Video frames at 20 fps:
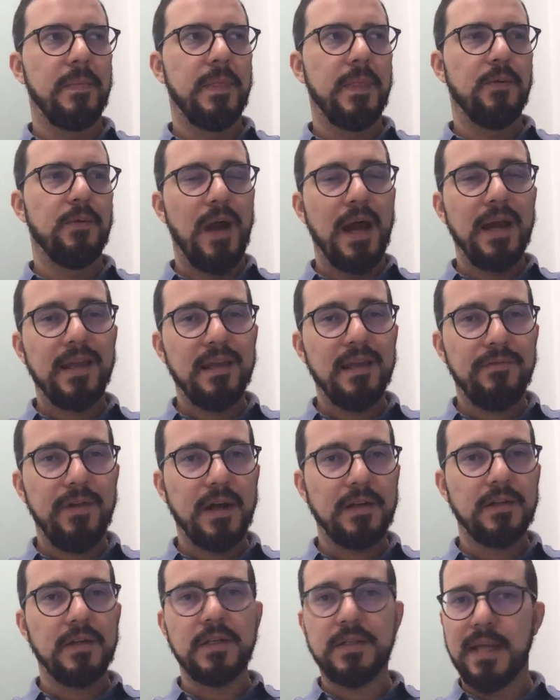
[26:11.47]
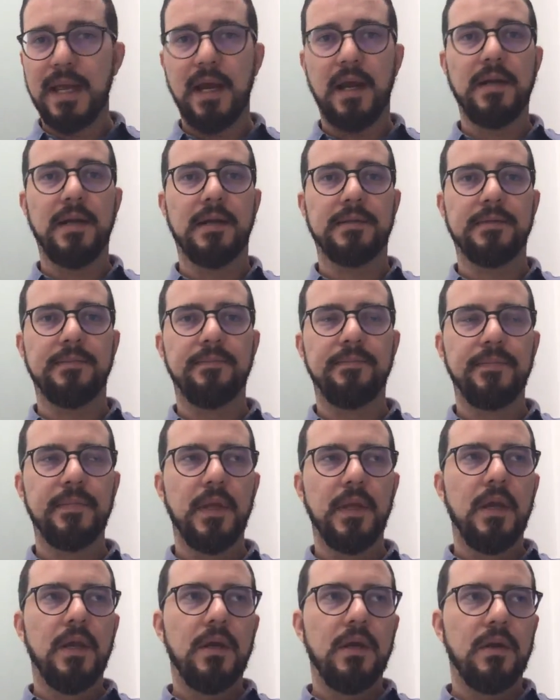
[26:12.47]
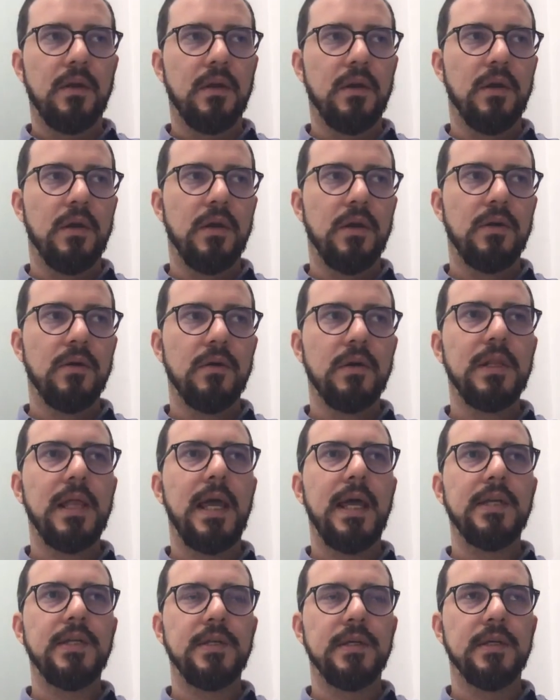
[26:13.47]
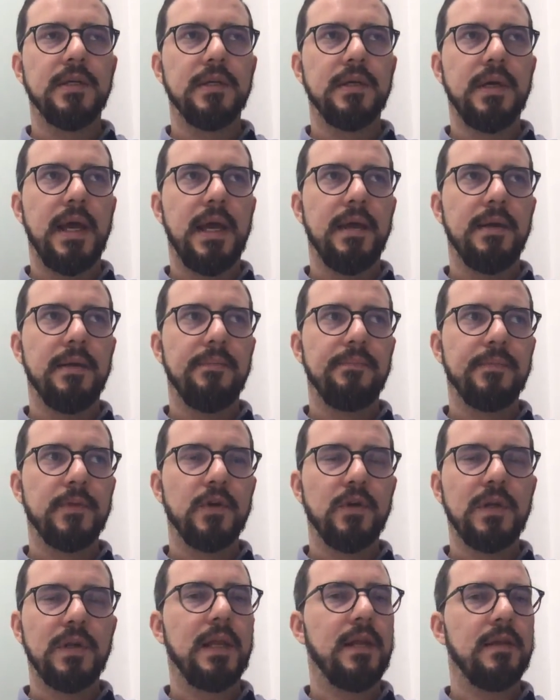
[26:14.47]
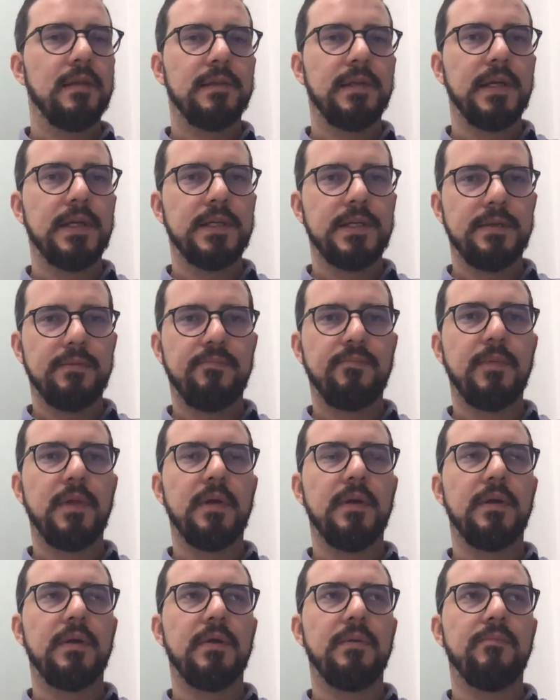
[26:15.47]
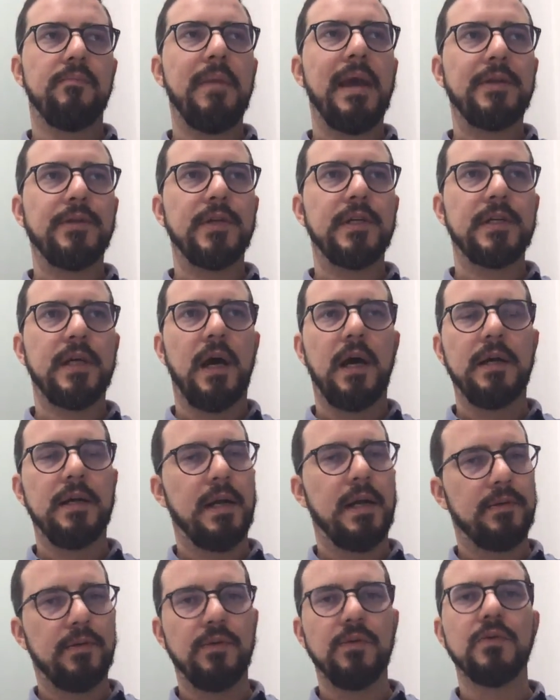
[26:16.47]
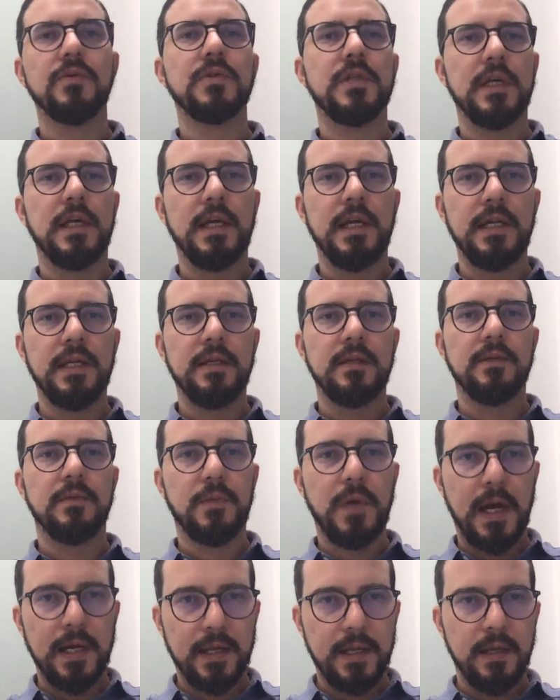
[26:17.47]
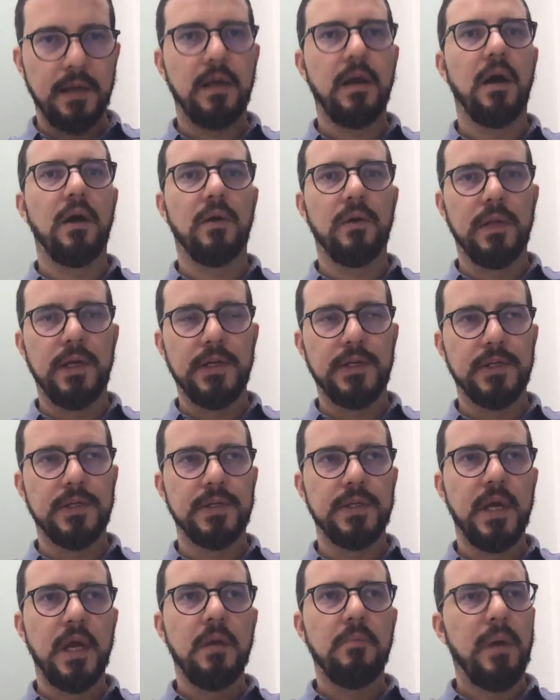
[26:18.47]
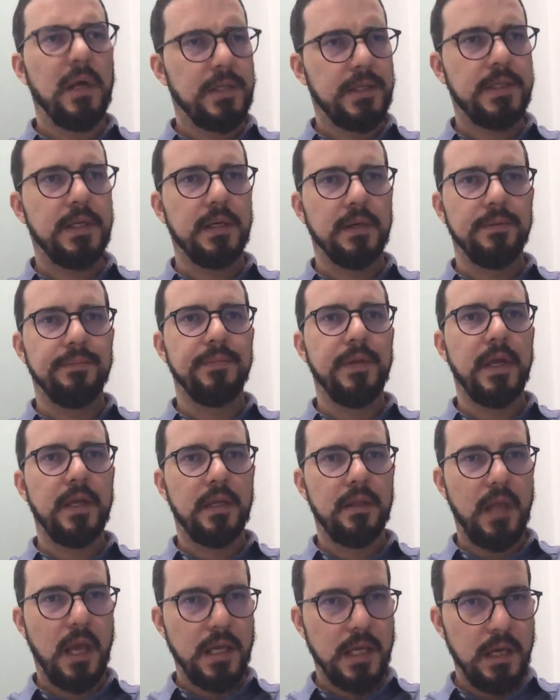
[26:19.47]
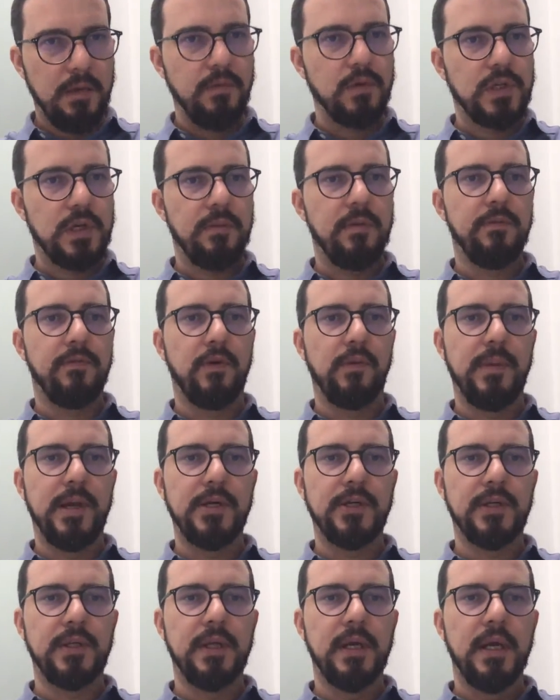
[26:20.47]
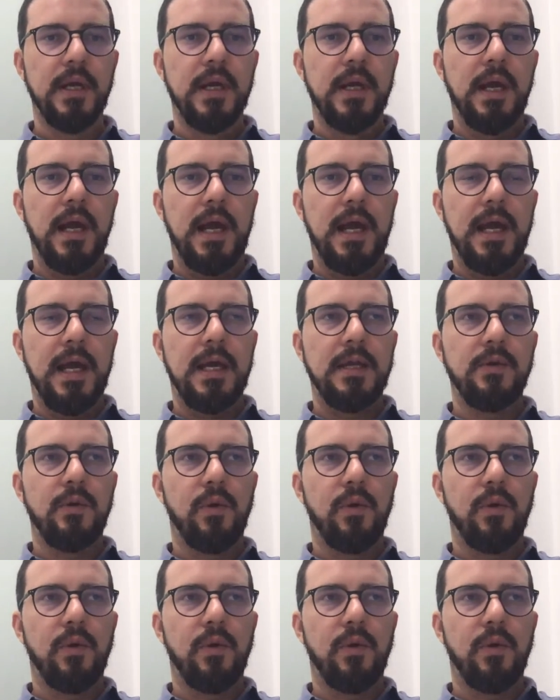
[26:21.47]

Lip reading: ranking factors. They are not. Google Analytics metrics are not used in ranking calculations, but still they give you some information. And